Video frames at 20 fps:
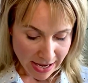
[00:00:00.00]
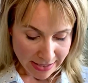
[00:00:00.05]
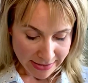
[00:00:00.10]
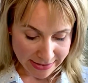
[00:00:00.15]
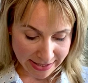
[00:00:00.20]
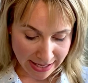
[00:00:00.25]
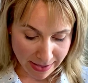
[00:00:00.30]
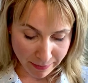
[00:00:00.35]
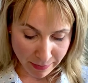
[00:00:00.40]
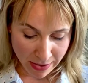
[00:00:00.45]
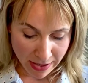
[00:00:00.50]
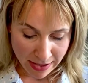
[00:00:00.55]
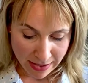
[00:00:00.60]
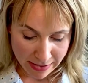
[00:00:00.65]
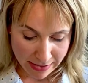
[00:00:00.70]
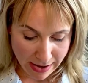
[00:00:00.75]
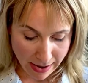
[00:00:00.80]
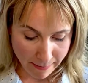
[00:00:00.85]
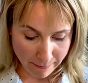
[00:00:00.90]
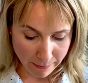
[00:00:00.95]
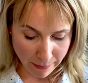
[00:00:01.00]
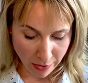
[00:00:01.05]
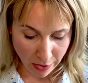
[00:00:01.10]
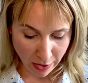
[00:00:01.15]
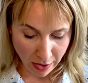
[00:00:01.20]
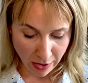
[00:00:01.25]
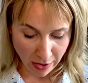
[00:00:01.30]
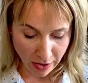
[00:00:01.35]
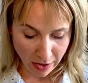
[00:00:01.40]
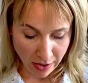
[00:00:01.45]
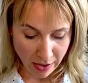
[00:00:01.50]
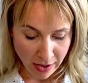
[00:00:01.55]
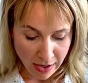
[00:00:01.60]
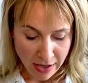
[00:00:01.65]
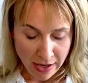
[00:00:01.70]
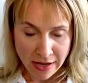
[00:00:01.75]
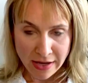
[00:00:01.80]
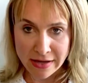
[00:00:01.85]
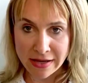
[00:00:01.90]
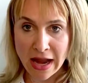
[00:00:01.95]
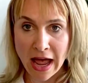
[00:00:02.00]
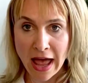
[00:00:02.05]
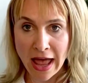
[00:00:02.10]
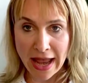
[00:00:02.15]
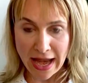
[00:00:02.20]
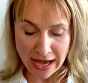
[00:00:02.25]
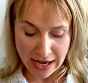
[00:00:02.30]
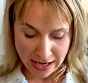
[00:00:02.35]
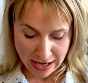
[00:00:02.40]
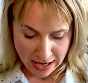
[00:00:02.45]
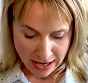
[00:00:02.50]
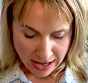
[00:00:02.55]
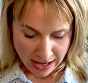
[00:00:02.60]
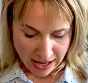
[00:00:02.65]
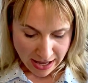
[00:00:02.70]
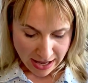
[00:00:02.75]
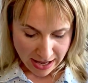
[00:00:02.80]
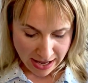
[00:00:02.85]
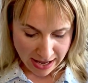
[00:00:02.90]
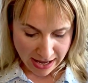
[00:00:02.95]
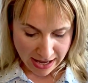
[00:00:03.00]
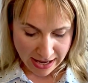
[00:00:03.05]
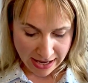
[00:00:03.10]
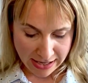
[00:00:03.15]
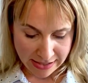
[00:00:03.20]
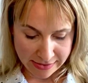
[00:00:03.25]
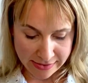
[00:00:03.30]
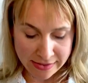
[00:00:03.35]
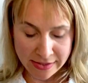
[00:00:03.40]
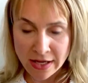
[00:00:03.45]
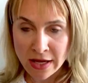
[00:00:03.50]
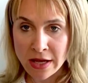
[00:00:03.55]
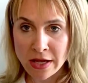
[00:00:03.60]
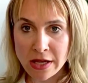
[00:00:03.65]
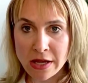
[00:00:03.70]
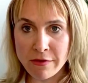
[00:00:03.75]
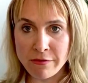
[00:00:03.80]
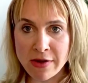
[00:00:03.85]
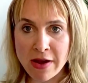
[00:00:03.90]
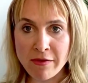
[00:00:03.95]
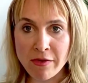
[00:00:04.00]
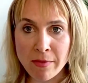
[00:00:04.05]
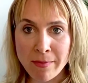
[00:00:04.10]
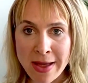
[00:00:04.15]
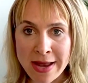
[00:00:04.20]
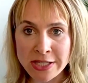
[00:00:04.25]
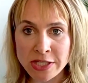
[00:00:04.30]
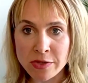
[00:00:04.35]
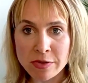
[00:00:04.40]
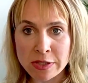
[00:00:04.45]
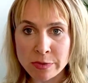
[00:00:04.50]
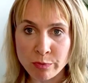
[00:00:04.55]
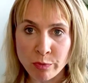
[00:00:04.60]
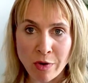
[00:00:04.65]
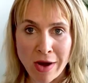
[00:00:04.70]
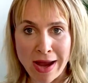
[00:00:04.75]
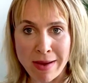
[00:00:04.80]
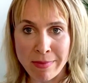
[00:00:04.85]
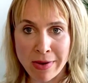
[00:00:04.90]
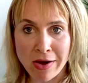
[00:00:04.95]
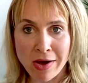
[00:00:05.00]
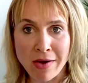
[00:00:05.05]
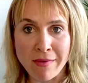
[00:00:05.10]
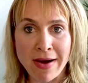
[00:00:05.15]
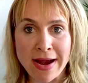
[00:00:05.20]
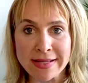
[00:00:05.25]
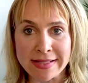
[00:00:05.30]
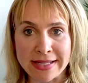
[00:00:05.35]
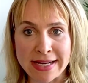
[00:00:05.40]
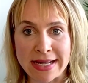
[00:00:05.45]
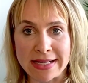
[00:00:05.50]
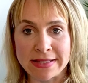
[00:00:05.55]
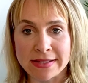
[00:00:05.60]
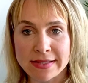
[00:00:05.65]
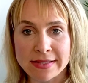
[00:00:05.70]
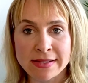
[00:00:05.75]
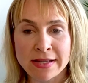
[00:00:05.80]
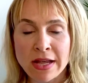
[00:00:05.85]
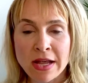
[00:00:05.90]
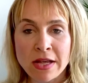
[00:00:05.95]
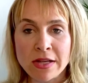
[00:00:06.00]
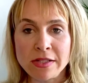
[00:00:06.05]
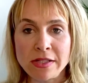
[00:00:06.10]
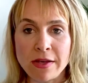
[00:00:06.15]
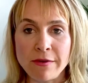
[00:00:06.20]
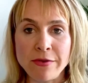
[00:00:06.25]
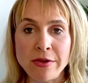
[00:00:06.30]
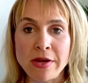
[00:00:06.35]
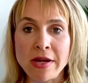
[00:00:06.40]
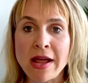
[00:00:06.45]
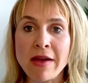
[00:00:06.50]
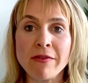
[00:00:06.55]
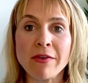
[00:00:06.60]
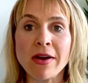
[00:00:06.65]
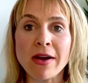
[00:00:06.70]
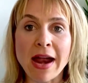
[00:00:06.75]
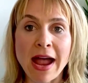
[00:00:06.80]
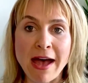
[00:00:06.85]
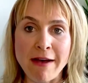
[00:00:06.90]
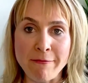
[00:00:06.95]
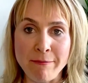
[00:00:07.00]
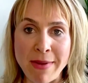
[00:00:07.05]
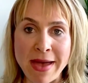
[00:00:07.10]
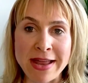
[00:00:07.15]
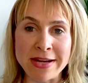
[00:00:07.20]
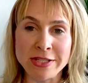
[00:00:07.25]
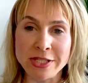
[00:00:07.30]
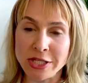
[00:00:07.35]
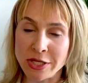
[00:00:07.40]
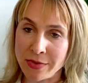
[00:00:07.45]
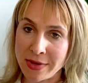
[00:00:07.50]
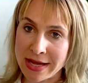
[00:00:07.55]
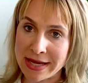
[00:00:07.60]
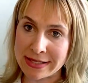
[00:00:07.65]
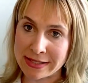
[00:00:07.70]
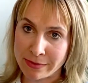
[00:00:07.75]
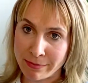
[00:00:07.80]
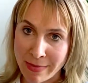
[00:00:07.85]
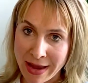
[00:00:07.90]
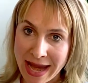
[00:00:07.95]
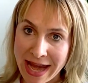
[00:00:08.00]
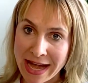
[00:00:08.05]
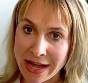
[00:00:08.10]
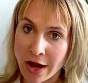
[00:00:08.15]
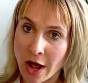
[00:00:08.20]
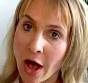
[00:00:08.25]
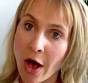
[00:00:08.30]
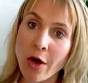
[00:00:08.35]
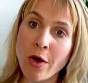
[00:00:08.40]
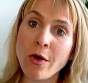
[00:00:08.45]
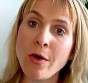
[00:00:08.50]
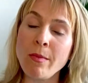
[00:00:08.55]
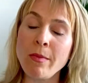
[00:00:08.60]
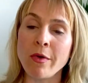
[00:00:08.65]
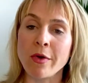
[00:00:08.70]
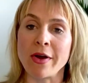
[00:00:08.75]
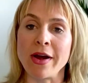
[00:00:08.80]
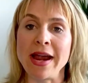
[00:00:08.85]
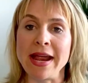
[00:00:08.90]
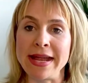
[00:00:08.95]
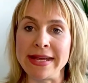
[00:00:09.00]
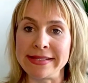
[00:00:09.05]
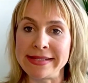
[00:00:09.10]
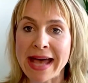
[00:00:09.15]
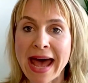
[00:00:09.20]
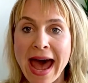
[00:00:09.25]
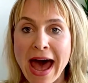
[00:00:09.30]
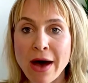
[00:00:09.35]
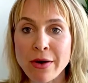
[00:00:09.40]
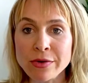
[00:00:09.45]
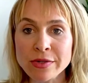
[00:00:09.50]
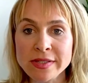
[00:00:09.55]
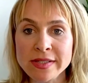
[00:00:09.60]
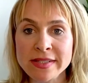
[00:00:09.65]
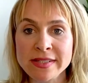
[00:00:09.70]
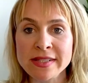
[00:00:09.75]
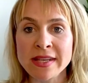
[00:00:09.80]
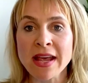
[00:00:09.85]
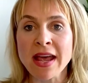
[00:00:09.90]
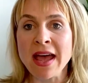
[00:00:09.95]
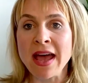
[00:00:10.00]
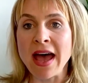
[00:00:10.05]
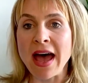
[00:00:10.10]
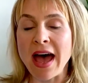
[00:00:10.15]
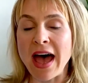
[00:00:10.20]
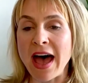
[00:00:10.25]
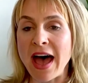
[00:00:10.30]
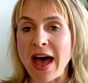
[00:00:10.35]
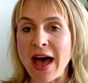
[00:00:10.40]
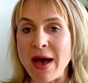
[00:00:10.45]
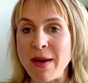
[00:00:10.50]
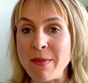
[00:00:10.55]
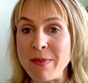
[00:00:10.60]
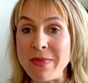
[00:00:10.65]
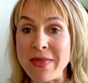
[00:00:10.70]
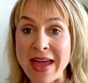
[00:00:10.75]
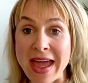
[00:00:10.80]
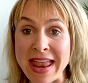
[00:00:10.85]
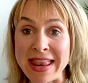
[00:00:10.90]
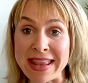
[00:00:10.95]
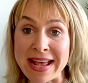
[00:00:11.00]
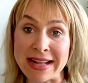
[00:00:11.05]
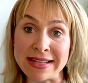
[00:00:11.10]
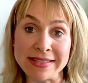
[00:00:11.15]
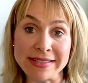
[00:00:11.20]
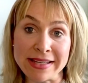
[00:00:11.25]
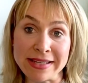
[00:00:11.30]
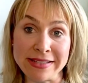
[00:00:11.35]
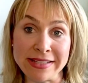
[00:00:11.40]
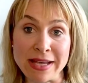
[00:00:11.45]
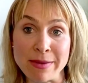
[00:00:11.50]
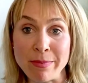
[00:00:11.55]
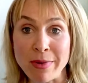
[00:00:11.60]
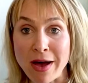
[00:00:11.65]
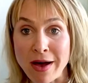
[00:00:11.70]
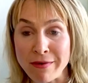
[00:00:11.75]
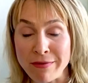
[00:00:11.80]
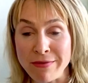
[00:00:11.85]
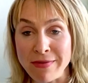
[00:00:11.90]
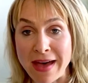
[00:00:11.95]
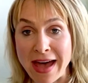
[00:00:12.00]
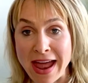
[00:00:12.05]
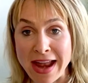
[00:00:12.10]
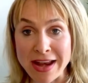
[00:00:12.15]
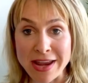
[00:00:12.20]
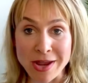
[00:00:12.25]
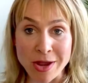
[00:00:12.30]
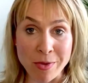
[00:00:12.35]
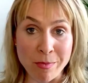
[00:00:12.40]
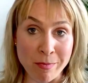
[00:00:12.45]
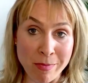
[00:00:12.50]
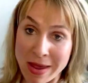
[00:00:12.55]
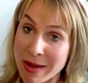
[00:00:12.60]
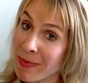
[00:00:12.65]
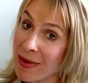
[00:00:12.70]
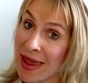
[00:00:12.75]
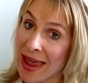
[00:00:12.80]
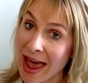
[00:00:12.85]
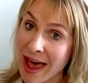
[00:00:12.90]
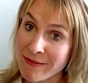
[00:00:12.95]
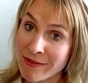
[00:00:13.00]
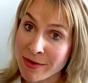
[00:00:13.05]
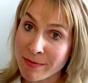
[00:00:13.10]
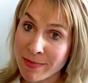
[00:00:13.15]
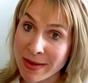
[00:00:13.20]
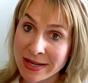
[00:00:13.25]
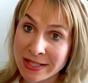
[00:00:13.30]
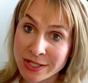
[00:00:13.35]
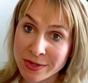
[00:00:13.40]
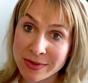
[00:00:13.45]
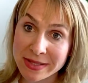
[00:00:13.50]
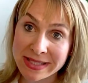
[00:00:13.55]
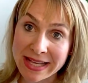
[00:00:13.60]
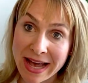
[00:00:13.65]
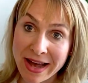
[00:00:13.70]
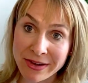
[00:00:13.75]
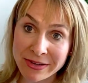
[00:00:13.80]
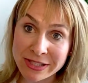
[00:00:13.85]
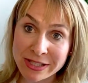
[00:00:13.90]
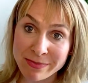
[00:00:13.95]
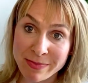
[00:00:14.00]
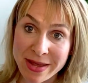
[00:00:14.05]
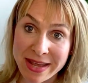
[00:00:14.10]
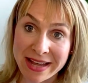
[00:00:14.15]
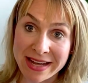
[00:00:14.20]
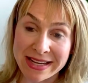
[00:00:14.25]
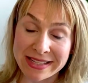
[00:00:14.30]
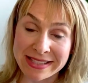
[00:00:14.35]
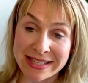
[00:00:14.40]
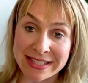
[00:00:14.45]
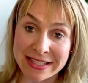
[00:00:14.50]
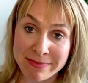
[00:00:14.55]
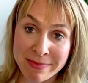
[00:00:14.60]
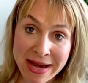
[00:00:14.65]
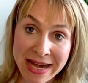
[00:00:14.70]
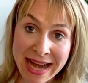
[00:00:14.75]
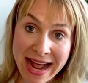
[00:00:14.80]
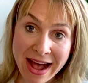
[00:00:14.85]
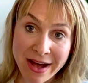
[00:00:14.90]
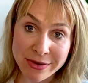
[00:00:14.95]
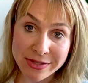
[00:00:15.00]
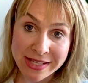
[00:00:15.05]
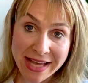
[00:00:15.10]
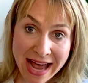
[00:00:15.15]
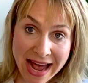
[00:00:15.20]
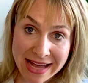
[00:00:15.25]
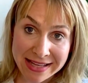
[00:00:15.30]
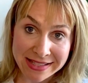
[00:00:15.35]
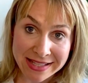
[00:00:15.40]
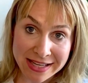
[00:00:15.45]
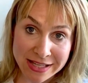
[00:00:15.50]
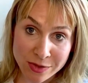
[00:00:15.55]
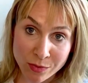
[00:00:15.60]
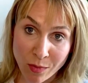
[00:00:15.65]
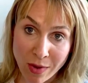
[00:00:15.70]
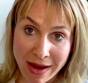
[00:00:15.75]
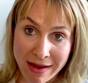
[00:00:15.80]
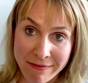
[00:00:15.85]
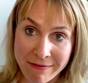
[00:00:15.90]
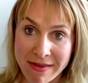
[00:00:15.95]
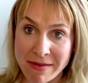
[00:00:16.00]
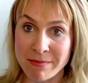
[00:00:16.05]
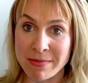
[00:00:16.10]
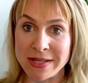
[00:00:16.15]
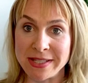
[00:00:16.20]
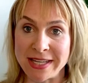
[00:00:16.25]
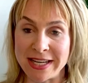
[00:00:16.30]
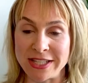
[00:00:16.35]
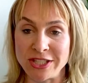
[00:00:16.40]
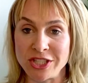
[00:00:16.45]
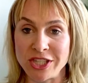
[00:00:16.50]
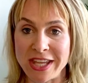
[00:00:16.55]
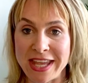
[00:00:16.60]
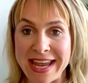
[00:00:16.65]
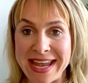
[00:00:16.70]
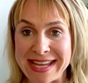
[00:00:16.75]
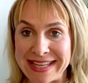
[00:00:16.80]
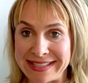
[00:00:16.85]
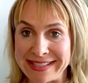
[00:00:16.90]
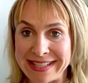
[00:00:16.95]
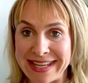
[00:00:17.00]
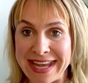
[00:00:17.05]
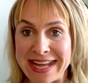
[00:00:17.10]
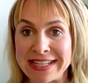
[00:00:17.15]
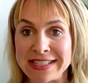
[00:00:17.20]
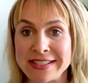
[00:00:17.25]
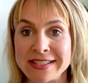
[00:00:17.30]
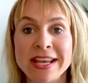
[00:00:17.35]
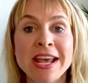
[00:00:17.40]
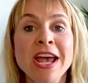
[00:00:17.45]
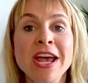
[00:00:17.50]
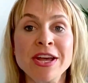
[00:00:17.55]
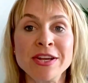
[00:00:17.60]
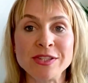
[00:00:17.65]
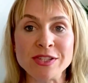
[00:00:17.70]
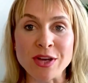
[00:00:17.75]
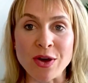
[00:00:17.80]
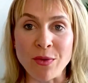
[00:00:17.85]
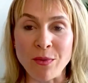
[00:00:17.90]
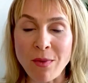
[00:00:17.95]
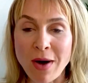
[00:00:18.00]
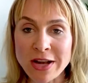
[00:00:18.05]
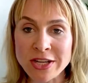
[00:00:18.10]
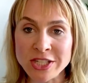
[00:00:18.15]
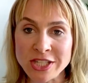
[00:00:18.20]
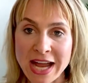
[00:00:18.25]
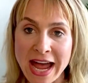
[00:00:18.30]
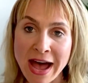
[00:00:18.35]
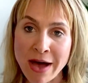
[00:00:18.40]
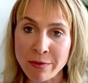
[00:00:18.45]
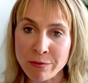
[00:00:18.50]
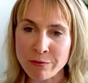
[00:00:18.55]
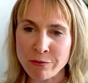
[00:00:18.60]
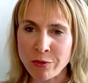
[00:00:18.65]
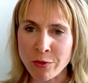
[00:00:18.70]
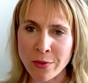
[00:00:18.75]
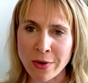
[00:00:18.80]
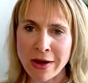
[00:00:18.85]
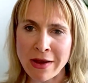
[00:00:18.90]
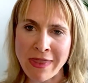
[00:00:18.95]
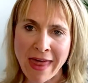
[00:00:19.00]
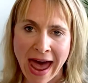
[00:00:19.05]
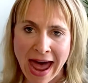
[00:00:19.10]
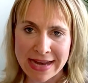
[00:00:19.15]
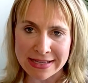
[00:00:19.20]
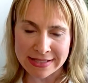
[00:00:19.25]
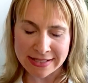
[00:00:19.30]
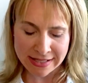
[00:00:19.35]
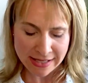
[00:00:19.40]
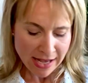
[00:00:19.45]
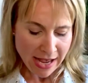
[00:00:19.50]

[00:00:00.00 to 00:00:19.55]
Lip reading: Tip number 9 is you've never been to his primary residence. So if you never have been to his main home or his house, then that's a tip off that you maybe haven't been to his house, because his main house has his wife and potentially his kids. So watch out for that.